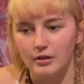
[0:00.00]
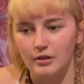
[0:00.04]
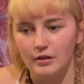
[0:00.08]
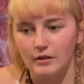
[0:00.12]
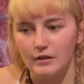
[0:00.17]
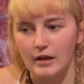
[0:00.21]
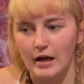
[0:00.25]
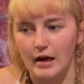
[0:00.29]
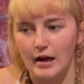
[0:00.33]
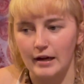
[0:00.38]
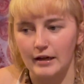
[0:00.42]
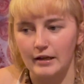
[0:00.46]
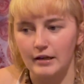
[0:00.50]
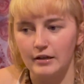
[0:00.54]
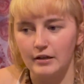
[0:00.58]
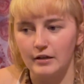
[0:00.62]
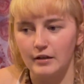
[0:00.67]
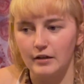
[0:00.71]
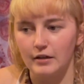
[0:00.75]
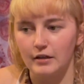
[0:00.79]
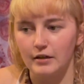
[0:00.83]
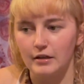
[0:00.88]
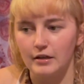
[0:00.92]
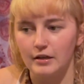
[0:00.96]
like,
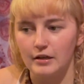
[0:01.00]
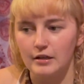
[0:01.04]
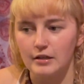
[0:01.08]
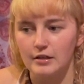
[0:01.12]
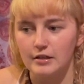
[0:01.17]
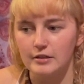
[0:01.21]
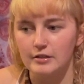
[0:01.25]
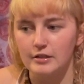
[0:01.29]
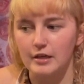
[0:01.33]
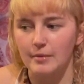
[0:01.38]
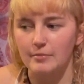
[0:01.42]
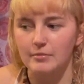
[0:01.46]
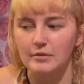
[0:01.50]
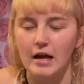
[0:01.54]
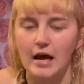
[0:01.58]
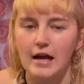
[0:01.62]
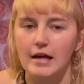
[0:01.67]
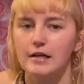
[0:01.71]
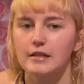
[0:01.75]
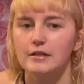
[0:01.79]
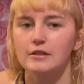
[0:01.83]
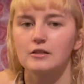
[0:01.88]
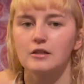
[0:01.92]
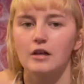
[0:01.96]
some
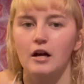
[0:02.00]
days